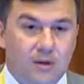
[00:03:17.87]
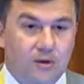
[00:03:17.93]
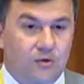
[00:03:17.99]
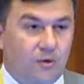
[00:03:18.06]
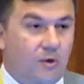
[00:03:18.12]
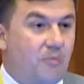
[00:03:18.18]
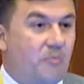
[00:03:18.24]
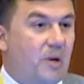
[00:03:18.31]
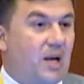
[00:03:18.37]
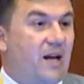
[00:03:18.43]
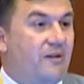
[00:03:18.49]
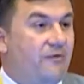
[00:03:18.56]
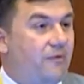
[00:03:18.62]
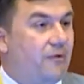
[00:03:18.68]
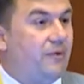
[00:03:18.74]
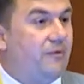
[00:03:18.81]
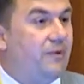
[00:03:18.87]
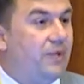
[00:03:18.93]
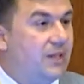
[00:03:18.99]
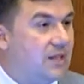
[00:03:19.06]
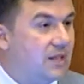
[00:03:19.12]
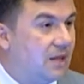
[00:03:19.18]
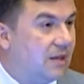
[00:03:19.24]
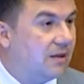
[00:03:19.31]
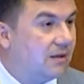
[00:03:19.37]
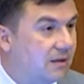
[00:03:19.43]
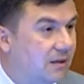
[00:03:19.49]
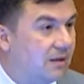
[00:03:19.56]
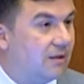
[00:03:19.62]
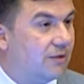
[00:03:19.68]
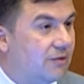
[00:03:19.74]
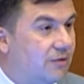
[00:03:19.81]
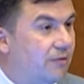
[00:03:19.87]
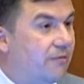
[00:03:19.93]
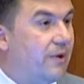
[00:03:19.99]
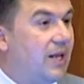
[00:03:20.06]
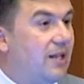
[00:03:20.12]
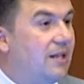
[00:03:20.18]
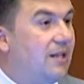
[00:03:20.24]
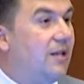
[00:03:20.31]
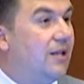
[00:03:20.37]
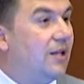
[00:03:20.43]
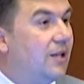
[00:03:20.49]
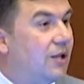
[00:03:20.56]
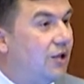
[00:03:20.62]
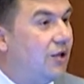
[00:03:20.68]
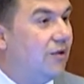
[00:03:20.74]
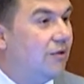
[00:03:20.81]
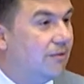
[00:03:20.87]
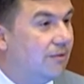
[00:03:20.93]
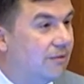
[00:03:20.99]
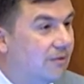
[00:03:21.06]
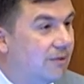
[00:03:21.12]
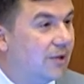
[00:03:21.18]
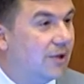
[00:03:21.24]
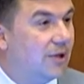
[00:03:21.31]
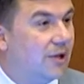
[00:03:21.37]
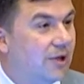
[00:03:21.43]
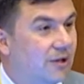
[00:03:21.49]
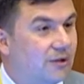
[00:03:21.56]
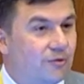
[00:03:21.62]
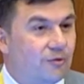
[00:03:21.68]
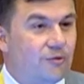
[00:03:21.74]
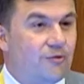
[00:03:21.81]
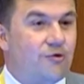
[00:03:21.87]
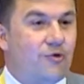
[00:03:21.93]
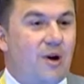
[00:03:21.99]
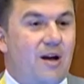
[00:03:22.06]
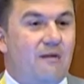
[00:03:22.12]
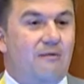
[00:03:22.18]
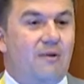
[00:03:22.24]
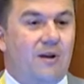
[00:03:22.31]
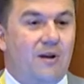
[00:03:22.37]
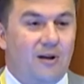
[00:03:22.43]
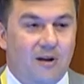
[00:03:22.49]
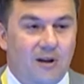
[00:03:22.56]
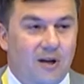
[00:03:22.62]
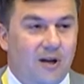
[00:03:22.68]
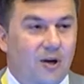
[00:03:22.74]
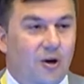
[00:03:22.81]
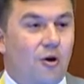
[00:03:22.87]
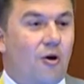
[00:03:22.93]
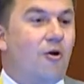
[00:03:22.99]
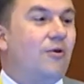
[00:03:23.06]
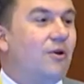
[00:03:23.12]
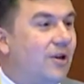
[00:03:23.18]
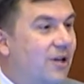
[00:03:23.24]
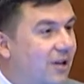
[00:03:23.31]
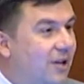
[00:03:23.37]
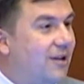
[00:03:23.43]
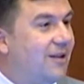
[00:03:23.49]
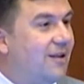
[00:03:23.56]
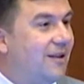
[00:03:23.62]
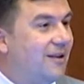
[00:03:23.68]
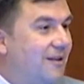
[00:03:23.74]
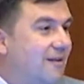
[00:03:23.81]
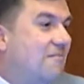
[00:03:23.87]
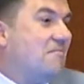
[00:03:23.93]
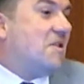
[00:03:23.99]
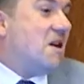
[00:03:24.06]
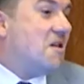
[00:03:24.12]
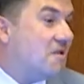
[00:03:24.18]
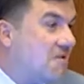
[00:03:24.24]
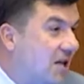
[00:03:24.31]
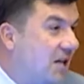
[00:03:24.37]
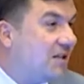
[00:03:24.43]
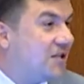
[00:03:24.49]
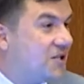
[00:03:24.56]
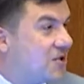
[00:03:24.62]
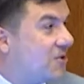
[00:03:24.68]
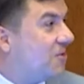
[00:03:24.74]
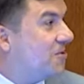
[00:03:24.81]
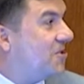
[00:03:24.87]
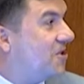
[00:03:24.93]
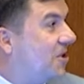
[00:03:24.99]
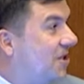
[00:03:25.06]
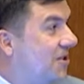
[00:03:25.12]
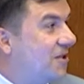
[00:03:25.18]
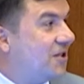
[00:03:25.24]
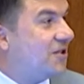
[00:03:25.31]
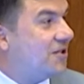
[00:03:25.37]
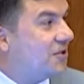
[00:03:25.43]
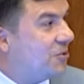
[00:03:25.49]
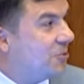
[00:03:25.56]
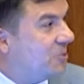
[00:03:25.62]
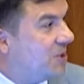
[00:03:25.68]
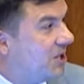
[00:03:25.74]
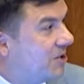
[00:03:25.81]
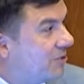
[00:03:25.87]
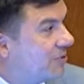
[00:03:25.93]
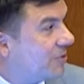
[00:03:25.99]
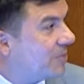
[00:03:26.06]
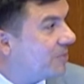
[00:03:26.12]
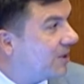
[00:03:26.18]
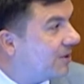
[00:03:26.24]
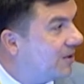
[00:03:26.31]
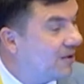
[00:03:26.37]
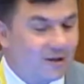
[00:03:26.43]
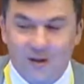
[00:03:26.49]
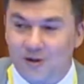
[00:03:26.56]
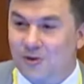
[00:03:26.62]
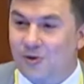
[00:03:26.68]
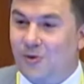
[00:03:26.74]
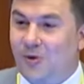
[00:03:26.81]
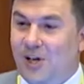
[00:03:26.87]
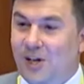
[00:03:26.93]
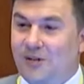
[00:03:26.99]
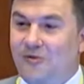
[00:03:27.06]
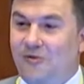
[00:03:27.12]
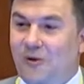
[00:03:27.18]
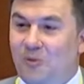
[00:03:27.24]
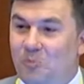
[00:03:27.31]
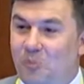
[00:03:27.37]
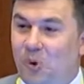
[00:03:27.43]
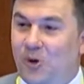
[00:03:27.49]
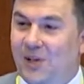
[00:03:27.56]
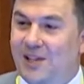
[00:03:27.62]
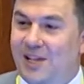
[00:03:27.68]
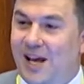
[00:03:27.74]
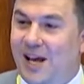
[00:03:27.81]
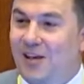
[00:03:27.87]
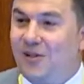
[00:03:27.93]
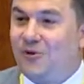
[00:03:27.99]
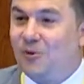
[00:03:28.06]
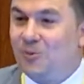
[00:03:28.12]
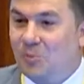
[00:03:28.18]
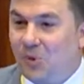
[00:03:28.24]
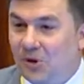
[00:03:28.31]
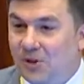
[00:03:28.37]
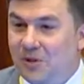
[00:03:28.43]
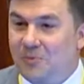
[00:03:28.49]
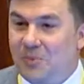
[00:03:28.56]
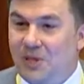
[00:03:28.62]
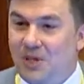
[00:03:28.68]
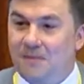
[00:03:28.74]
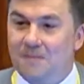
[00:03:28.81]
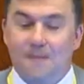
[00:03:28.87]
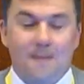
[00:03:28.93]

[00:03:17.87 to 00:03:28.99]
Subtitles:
To apply for visa, to wait in a queue, to travel longer than it is considered to be normal, to get from point A to point B,